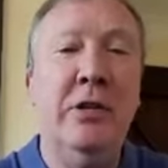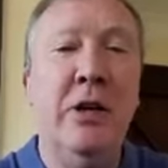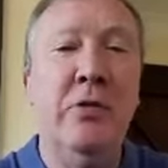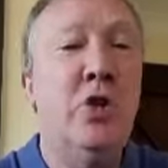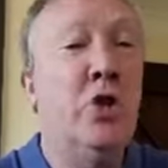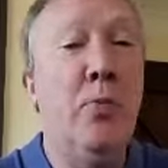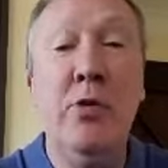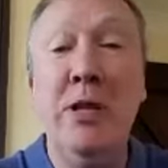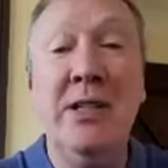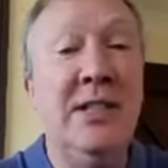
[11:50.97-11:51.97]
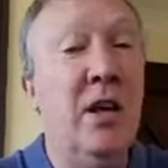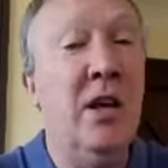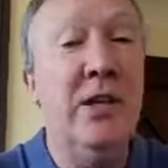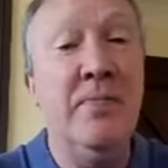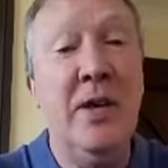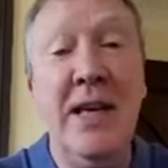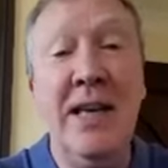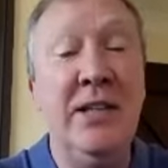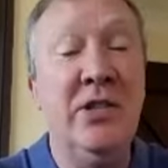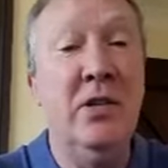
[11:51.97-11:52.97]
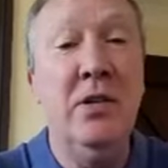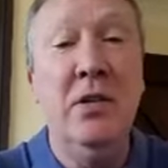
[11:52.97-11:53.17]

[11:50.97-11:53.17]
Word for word: you know, shopper insight is